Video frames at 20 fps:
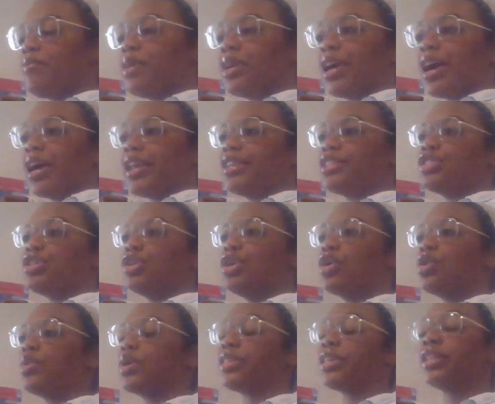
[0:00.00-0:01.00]
been guided to
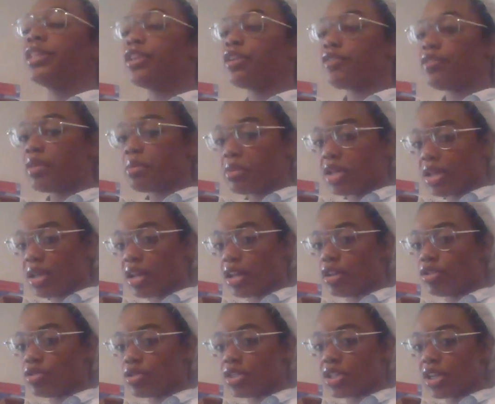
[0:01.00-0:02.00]
go within their feminine
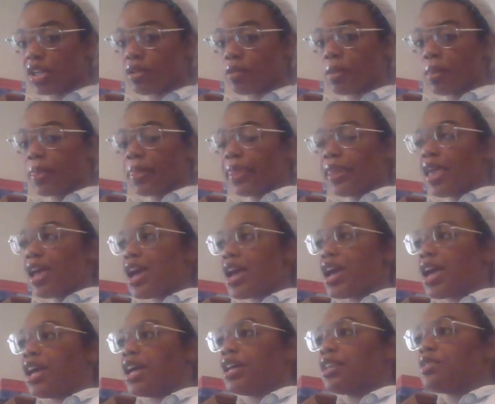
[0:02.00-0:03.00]
energy
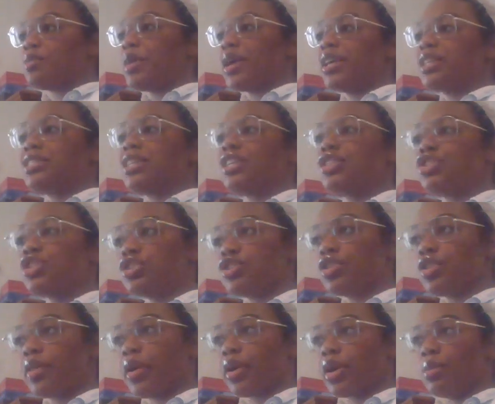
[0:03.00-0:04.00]
and pay attention
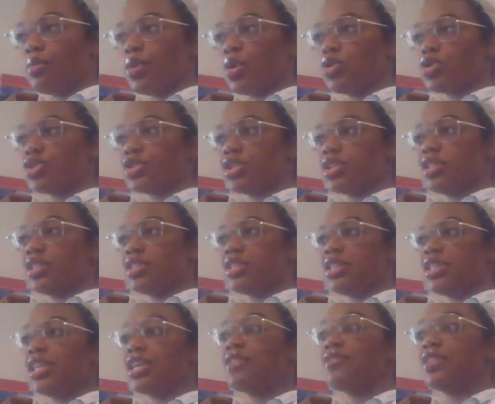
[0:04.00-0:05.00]
to their emotions,
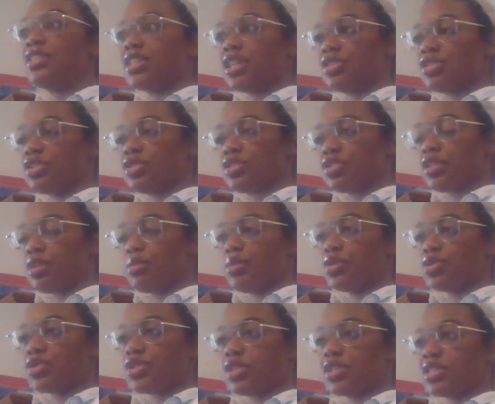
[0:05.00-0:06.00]
give attention to their
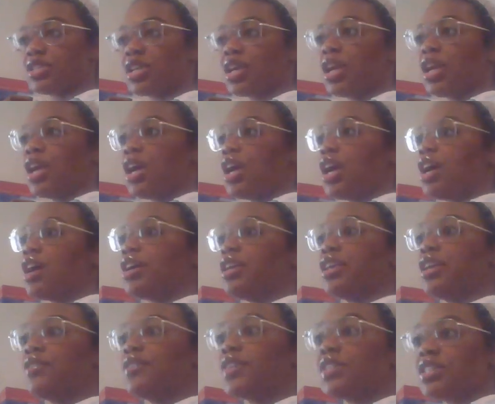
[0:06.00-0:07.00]
emotions,
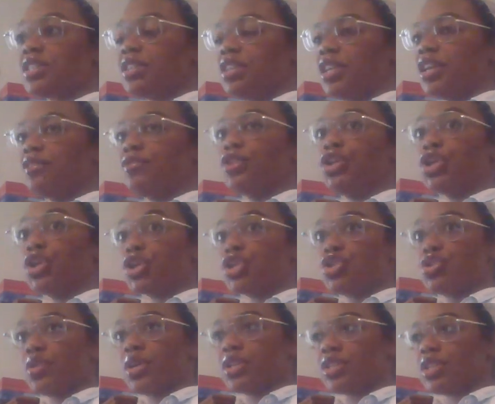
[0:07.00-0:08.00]
give
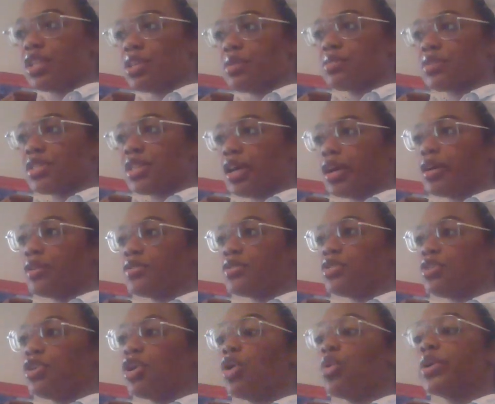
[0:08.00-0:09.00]
nurturing to
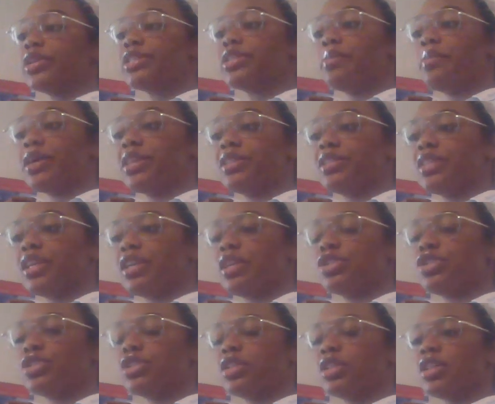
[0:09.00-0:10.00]
themselves, go into
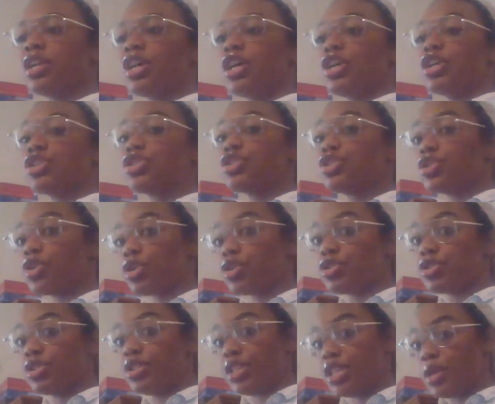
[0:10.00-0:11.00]
meditation,
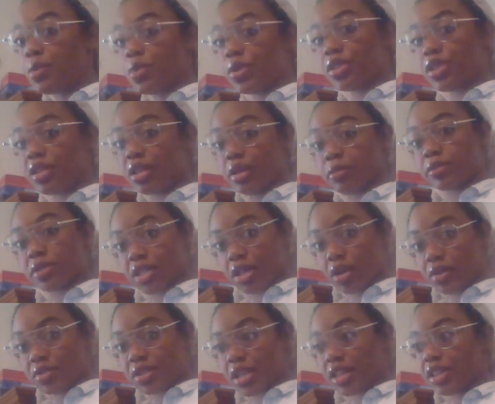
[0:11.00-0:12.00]
search deep within
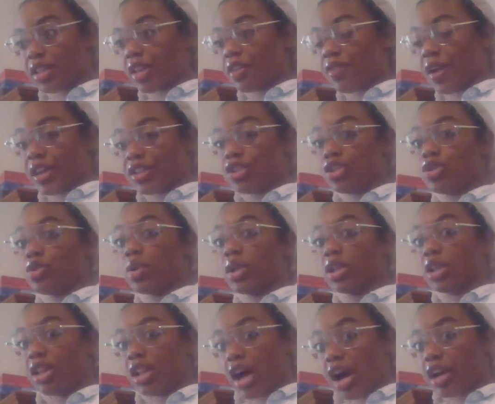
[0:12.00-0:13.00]
themselves. Like they've had to do a
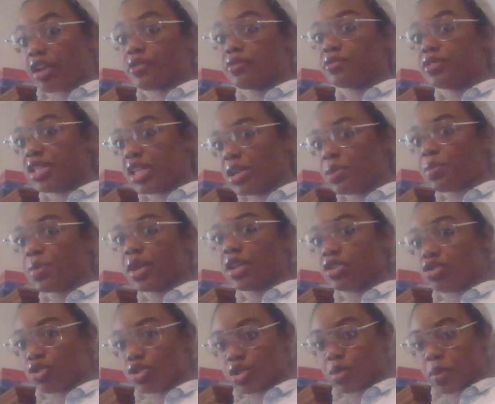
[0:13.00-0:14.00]
lot of deep
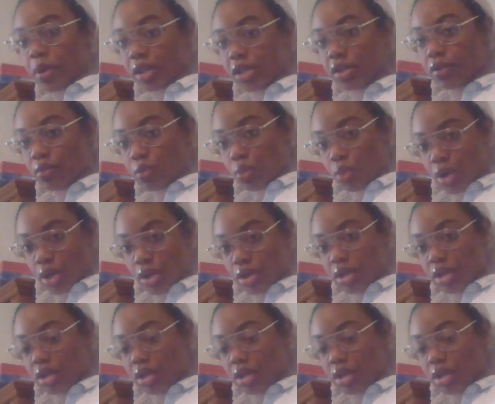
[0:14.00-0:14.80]
introspective work,